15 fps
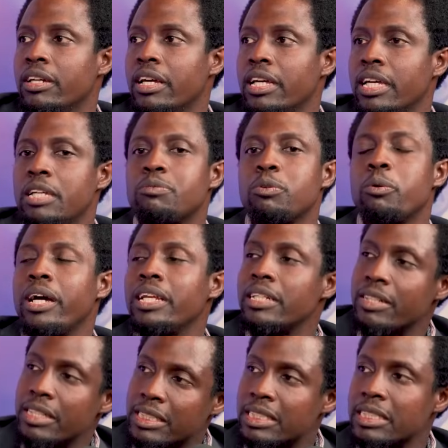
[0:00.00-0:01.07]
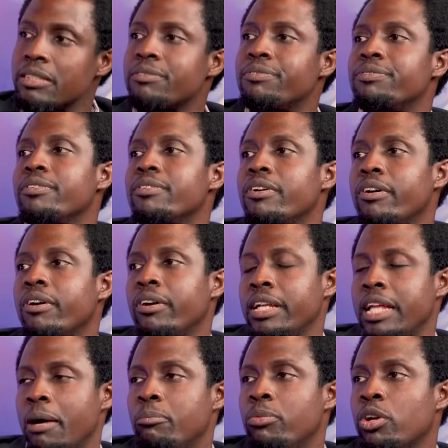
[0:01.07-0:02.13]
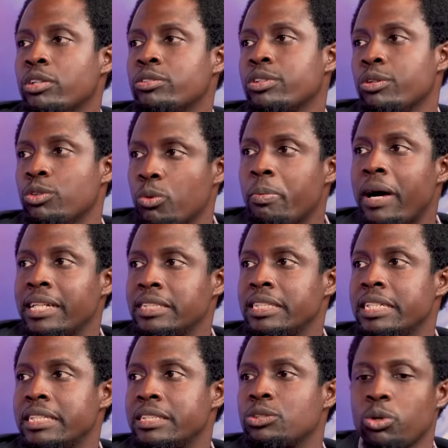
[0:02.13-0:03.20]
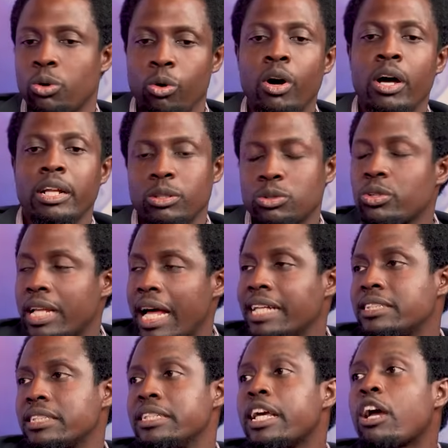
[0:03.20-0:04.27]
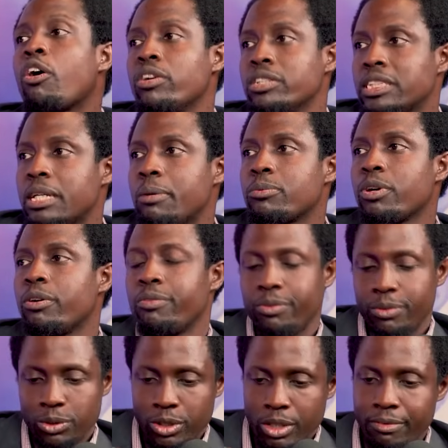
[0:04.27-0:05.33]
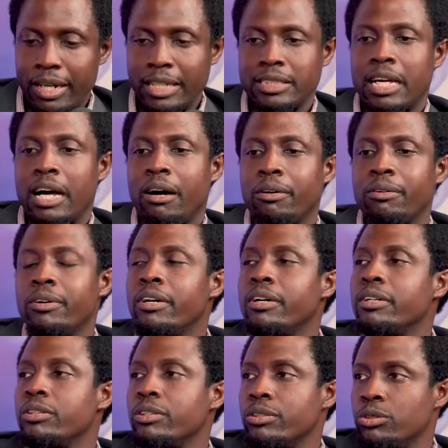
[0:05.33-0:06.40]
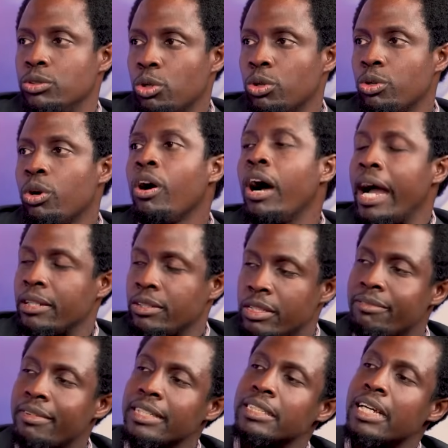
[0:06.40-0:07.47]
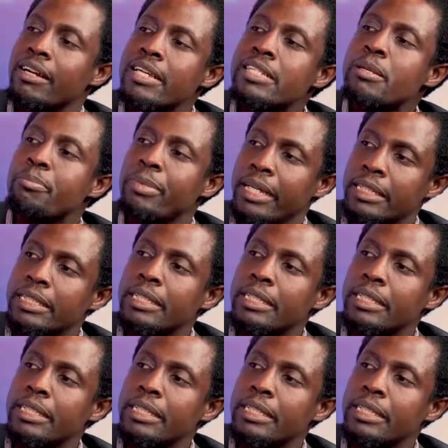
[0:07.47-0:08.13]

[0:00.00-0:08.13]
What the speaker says: even when they receive other blood group antigens. So that's the concept of universal donor and universal recipient.